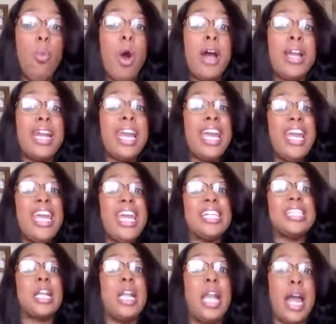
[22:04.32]
what he
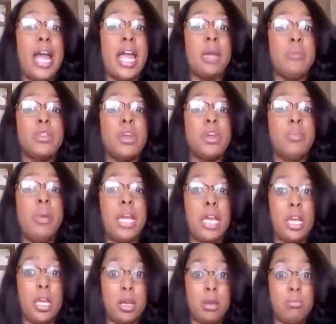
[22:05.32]
has claimed to
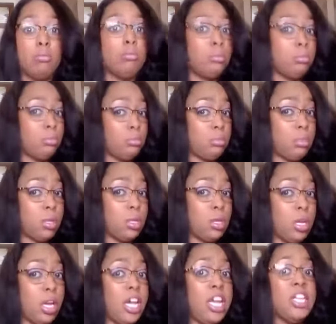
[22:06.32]
be.
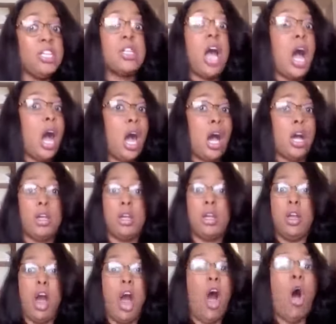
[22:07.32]
He's God,
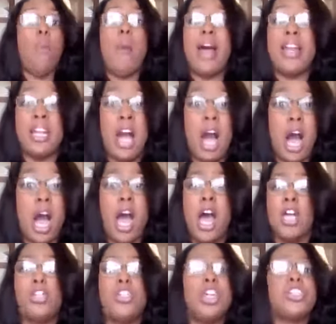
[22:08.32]
Almighty God,
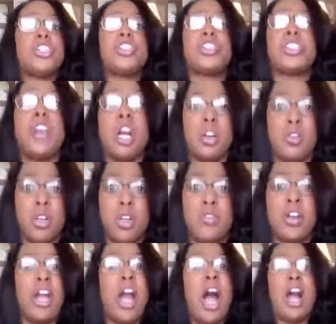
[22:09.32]
Jesus, the Son of the
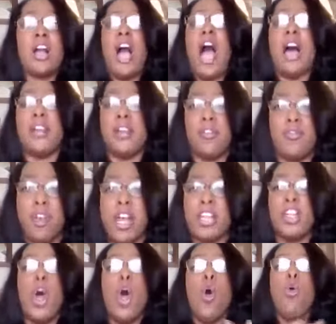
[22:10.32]
living God, God in the
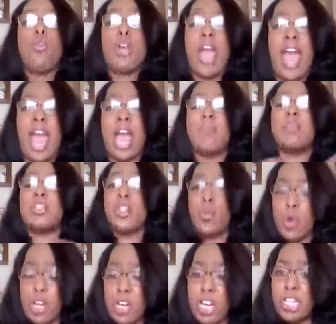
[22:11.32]
flesh, who came to
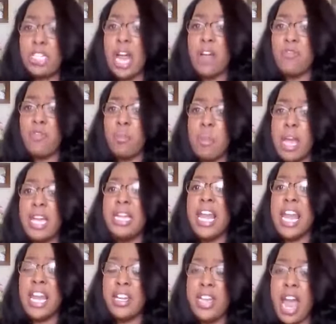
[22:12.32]
surrender his life for man,
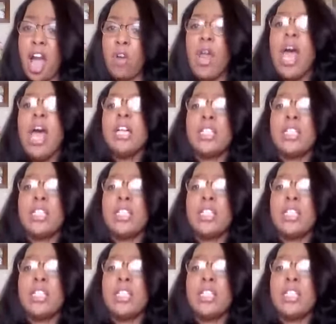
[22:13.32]
lay it down,